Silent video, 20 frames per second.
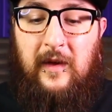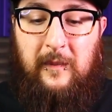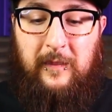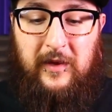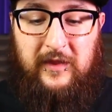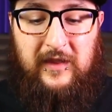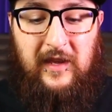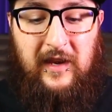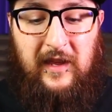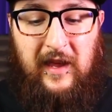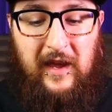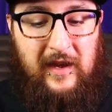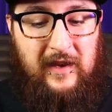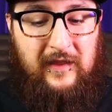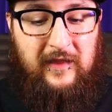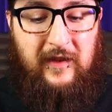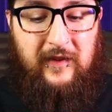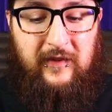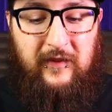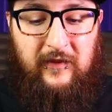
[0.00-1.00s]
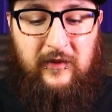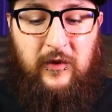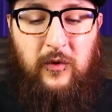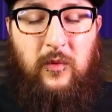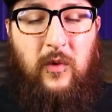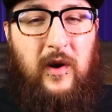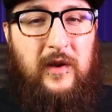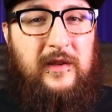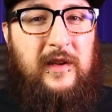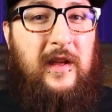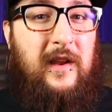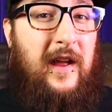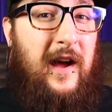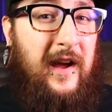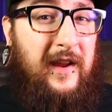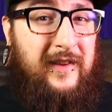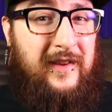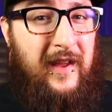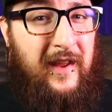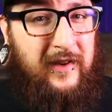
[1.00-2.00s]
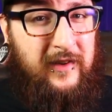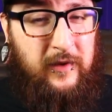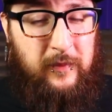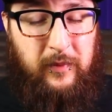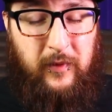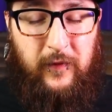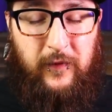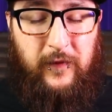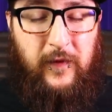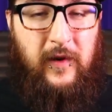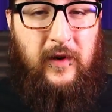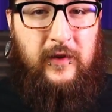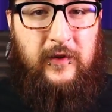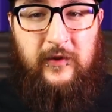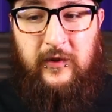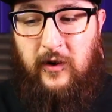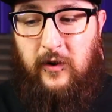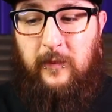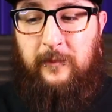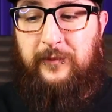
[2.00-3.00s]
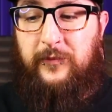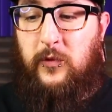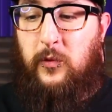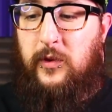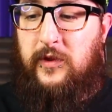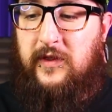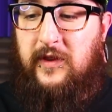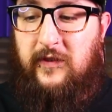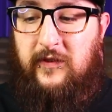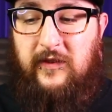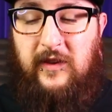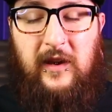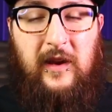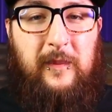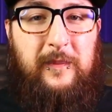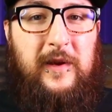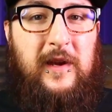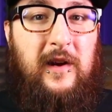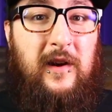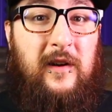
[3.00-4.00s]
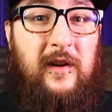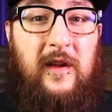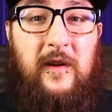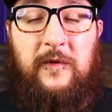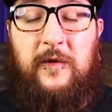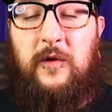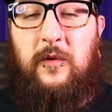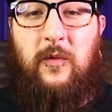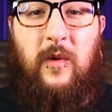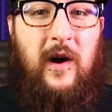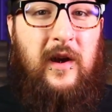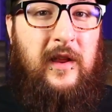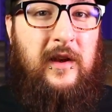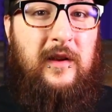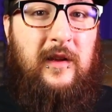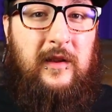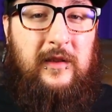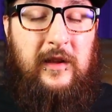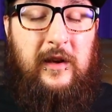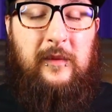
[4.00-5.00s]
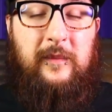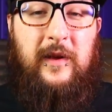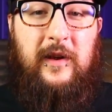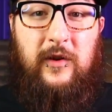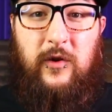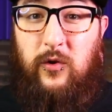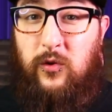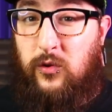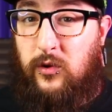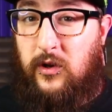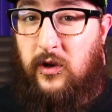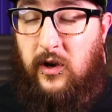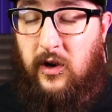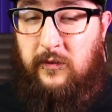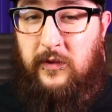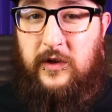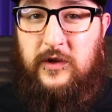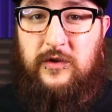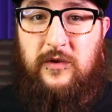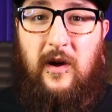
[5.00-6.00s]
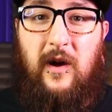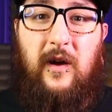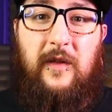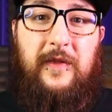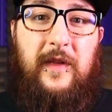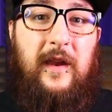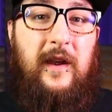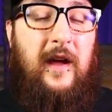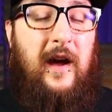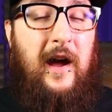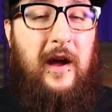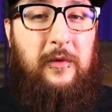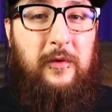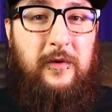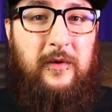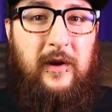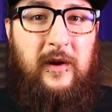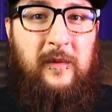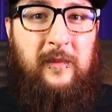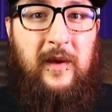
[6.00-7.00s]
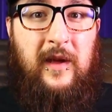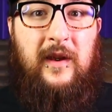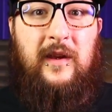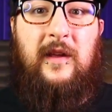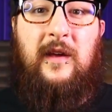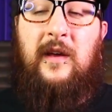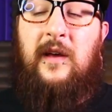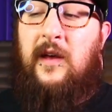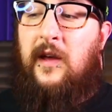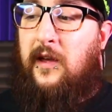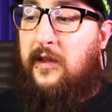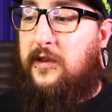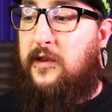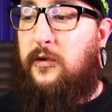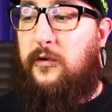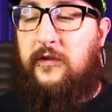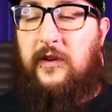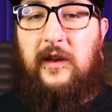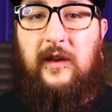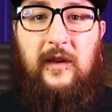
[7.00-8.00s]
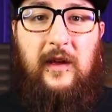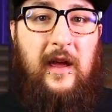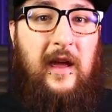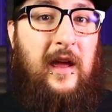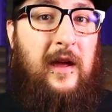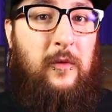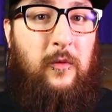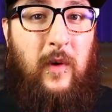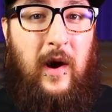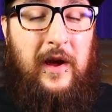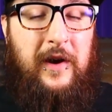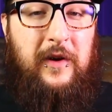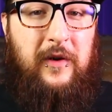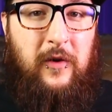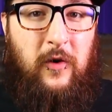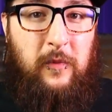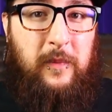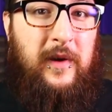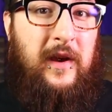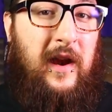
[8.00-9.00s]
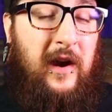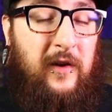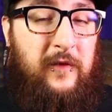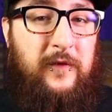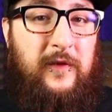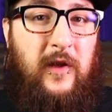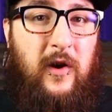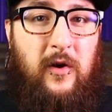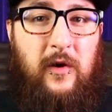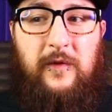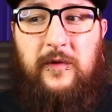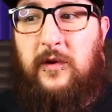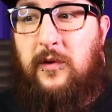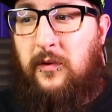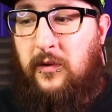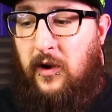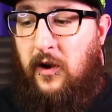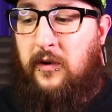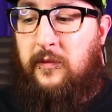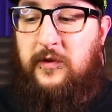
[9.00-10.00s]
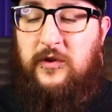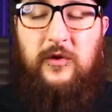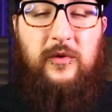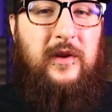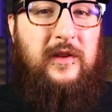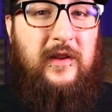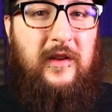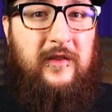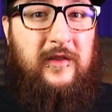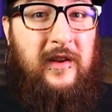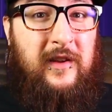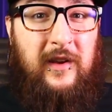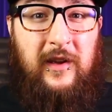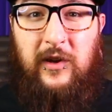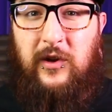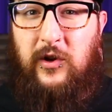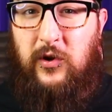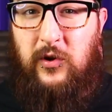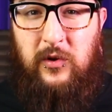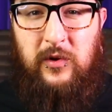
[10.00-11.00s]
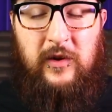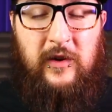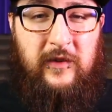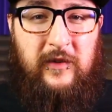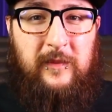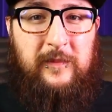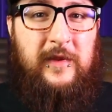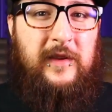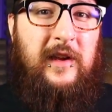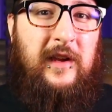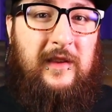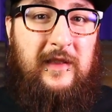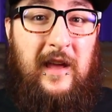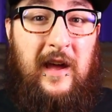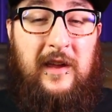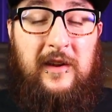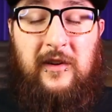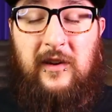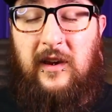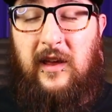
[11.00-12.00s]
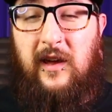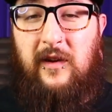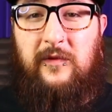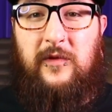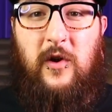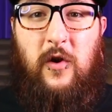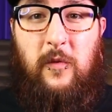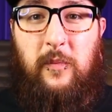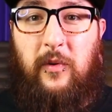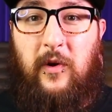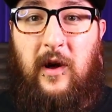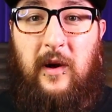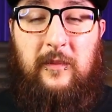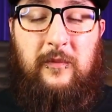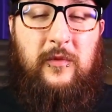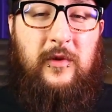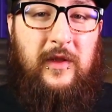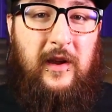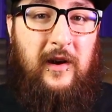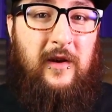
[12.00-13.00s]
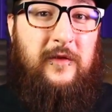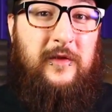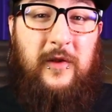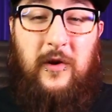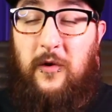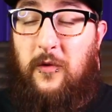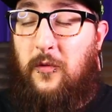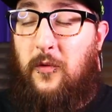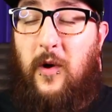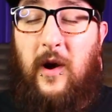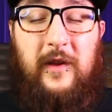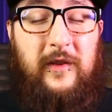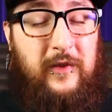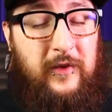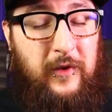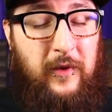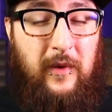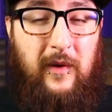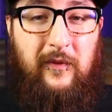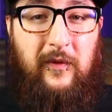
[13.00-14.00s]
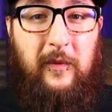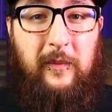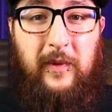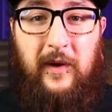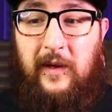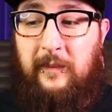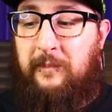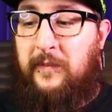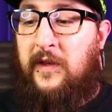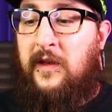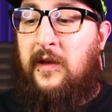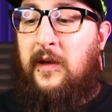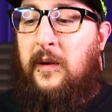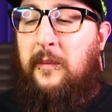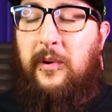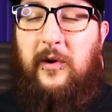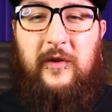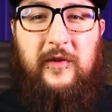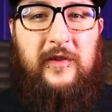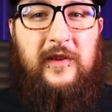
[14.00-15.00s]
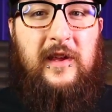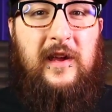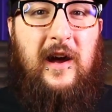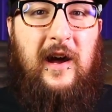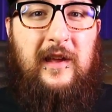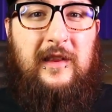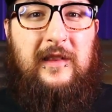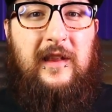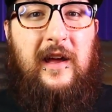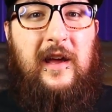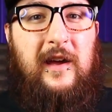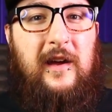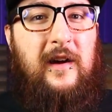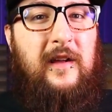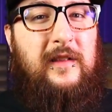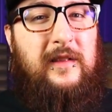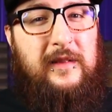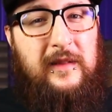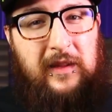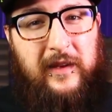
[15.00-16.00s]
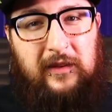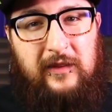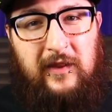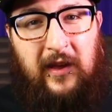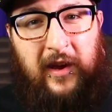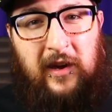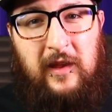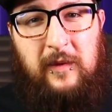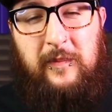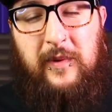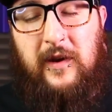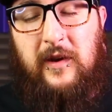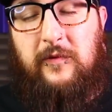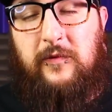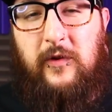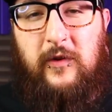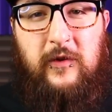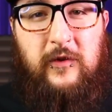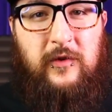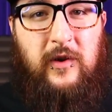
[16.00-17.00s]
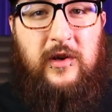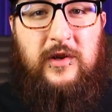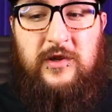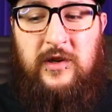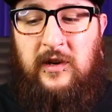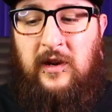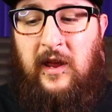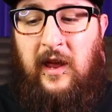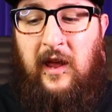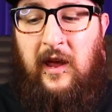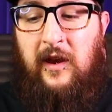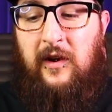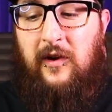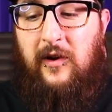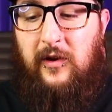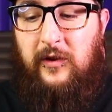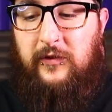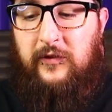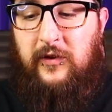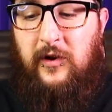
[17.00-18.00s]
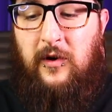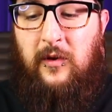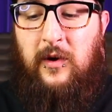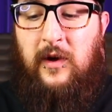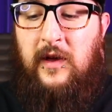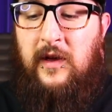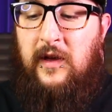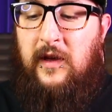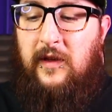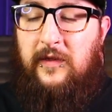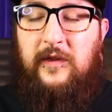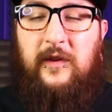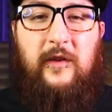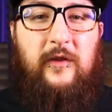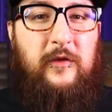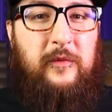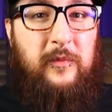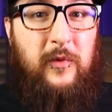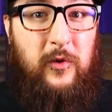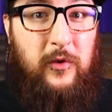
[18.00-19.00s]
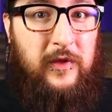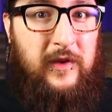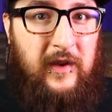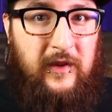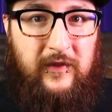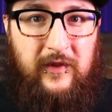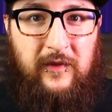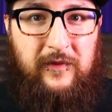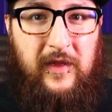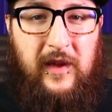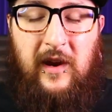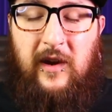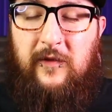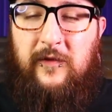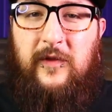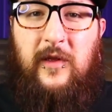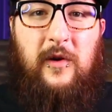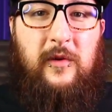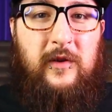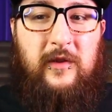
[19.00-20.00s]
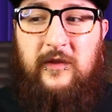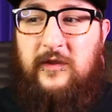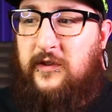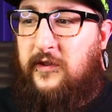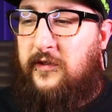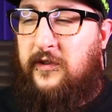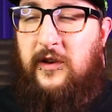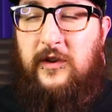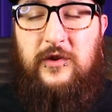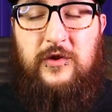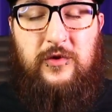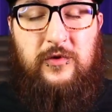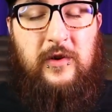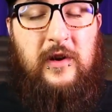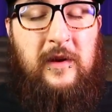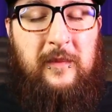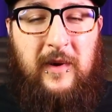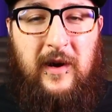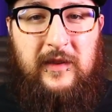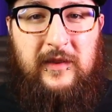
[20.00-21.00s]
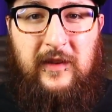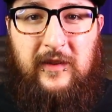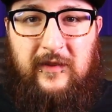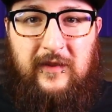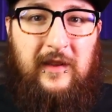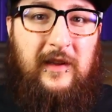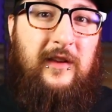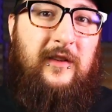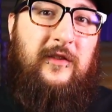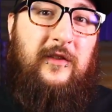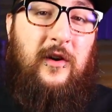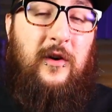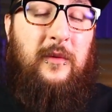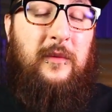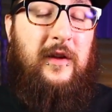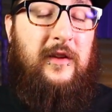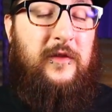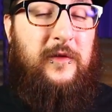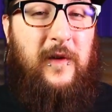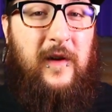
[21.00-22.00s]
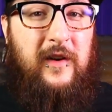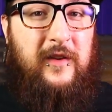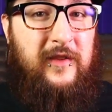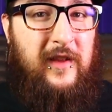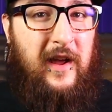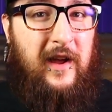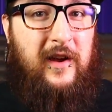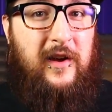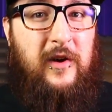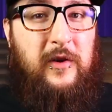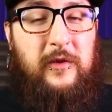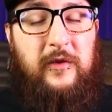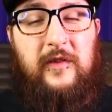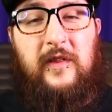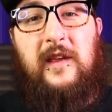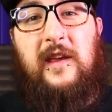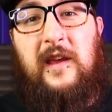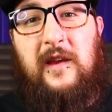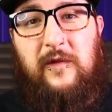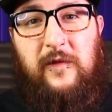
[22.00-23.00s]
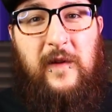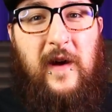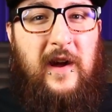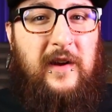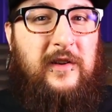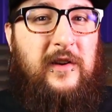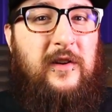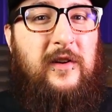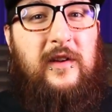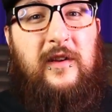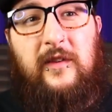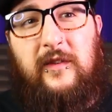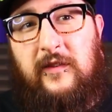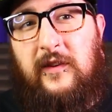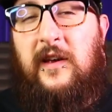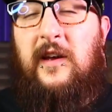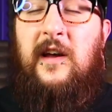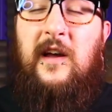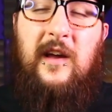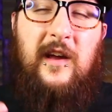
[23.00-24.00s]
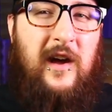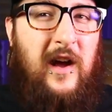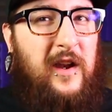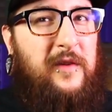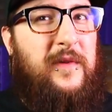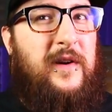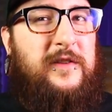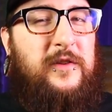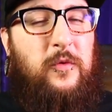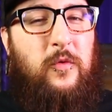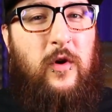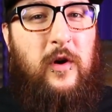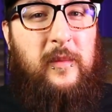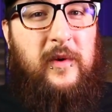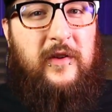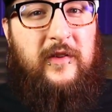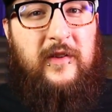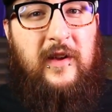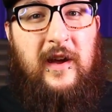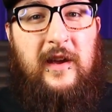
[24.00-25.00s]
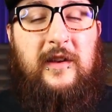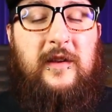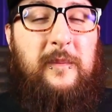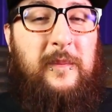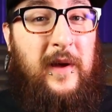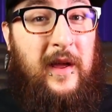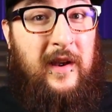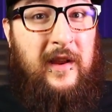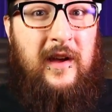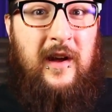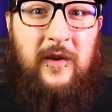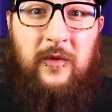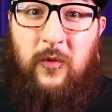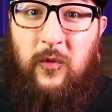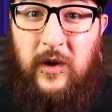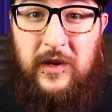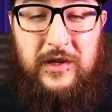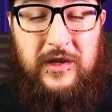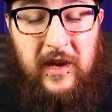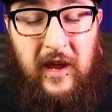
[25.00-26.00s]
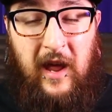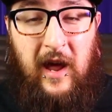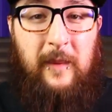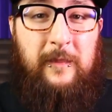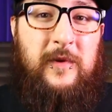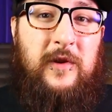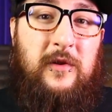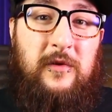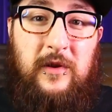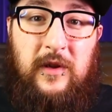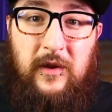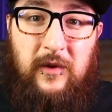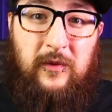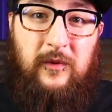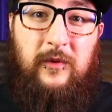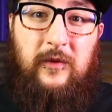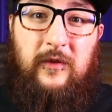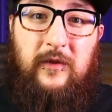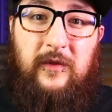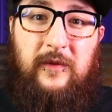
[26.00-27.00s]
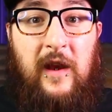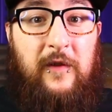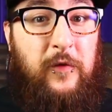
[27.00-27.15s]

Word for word: But then again, this is the one that I tend to prefer. So with this setup here, if you wanted a little bit cooler of a draw, then I would recommend using a wider open airflow. If you are doing this on a goon or something like that, you're going to have no problem with airflow whatsoever. But personally, I like a little tiny bit of restriction and also the smoothness of the airflow is just a dream on this thing. So as far as that goes, the heat factor is kind of on the warmer side modified depending on which cap you use.